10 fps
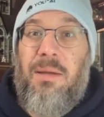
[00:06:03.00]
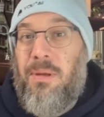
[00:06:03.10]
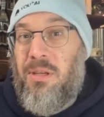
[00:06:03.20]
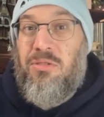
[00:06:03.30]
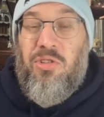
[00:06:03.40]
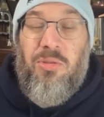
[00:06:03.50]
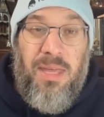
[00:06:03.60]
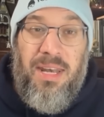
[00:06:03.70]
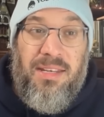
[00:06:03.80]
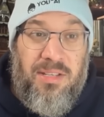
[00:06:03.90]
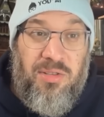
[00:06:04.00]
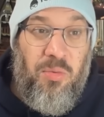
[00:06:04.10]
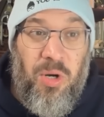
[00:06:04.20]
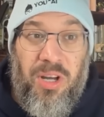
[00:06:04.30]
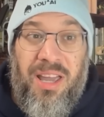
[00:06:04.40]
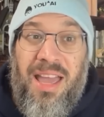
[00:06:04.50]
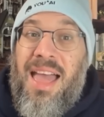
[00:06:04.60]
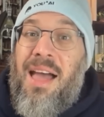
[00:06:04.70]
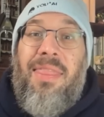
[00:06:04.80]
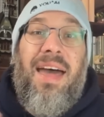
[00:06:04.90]
and you zoom in and it doesn't work.
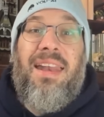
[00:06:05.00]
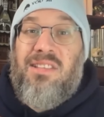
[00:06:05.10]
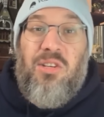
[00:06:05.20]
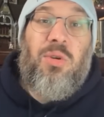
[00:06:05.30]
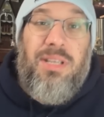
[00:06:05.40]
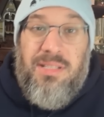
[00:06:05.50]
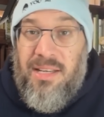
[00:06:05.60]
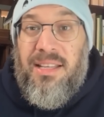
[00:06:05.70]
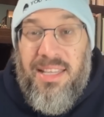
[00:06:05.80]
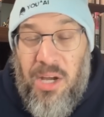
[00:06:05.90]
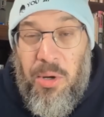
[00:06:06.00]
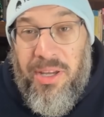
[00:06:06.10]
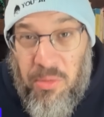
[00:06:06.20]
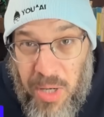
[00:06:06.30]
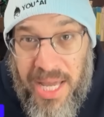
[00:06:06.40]
That is increasingly going away.